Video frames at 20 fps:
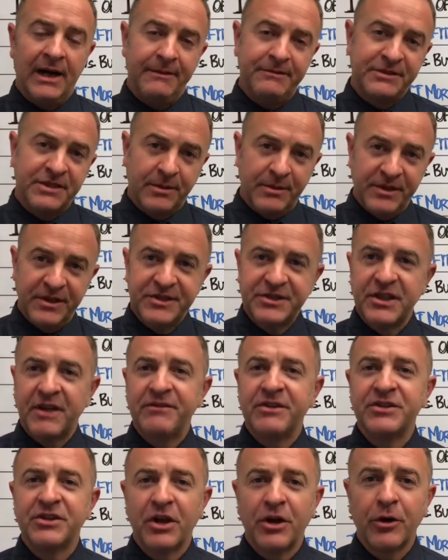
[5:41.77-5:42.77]
some of the
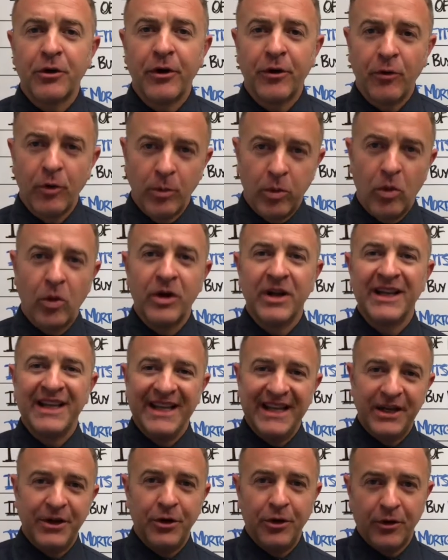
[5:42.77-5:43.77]
stuff that's on a credit report and
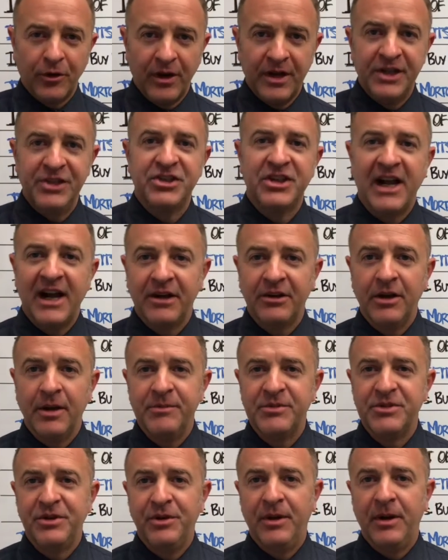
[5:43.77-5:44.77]
getting your credit jacked
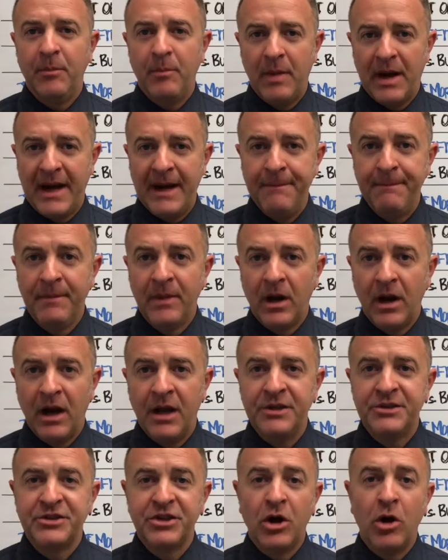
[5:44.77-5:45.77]
up so you can buy. All
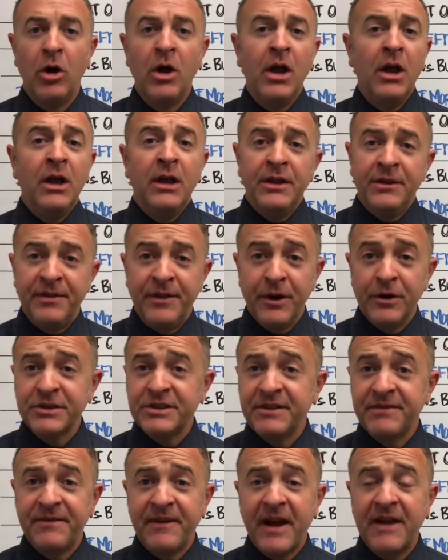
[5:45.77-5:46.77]
right, so
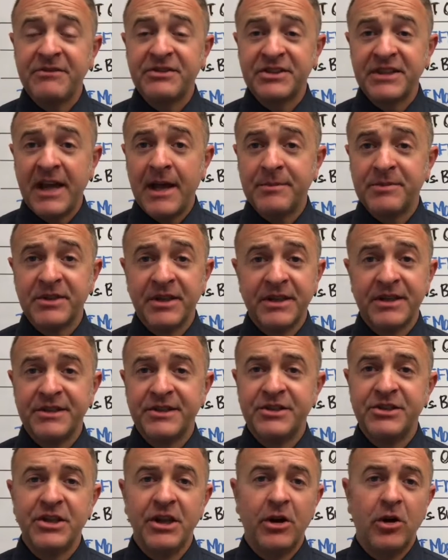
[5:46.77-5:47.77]
there's the 5 steps,
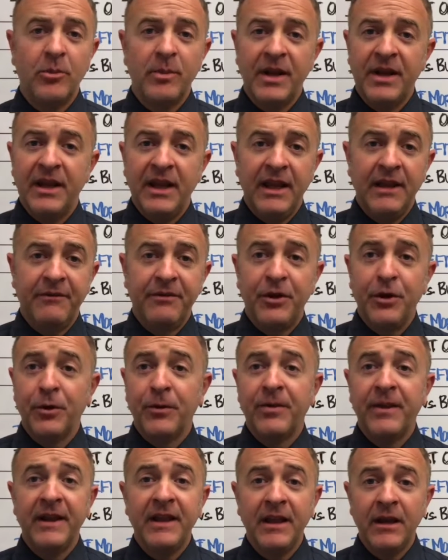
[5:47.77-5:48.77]
ladies and gentlemen. If you're
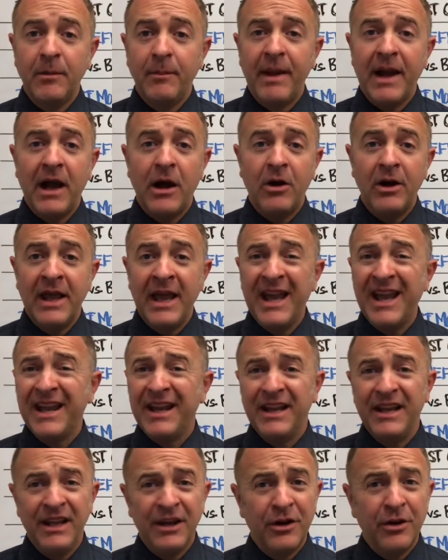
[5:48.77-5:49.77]
thinking about,
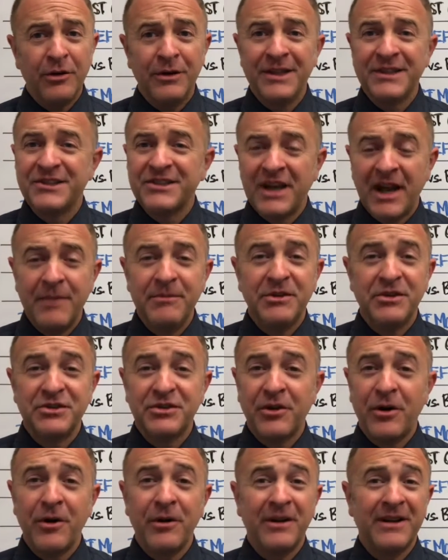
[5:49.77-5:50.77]
hey, you know, it's time to
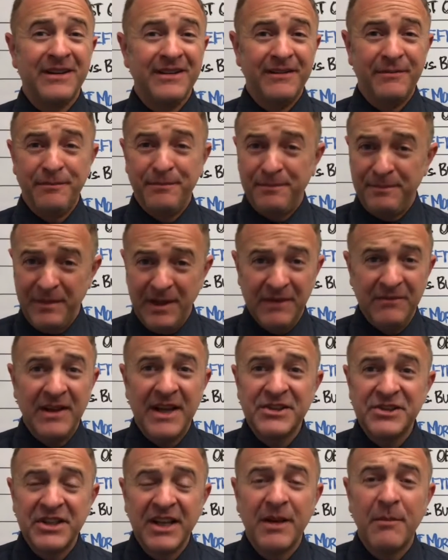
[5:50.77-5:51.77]
start
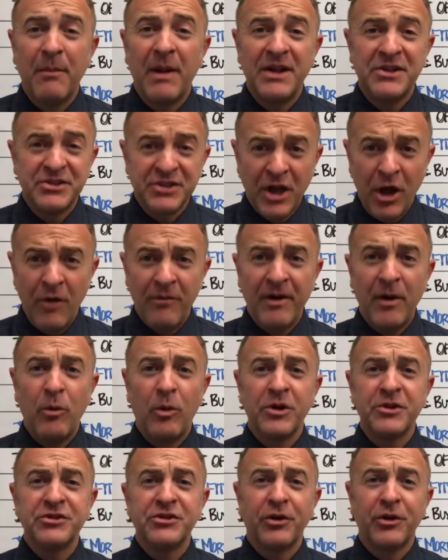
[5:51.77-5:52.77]
investing in myself, I
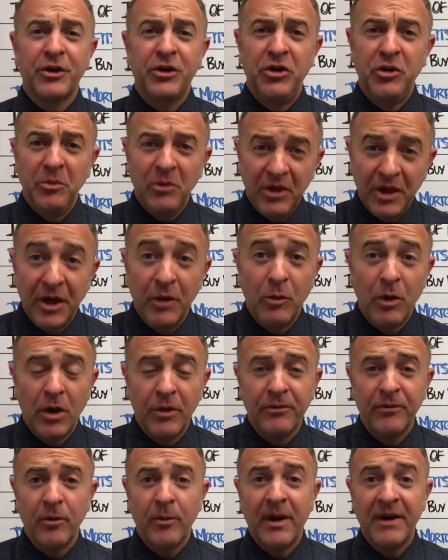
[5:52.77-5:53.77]
want to start accumulating
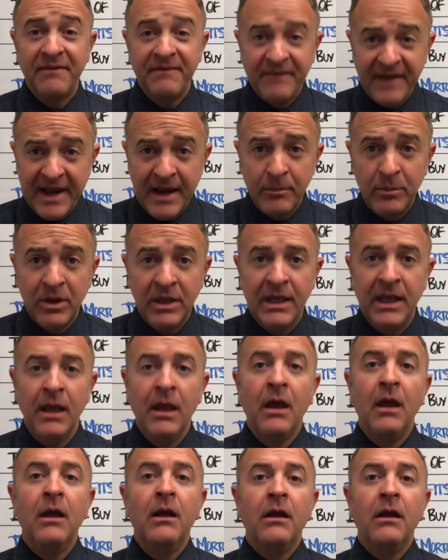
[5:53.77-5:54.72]
wealth for my family,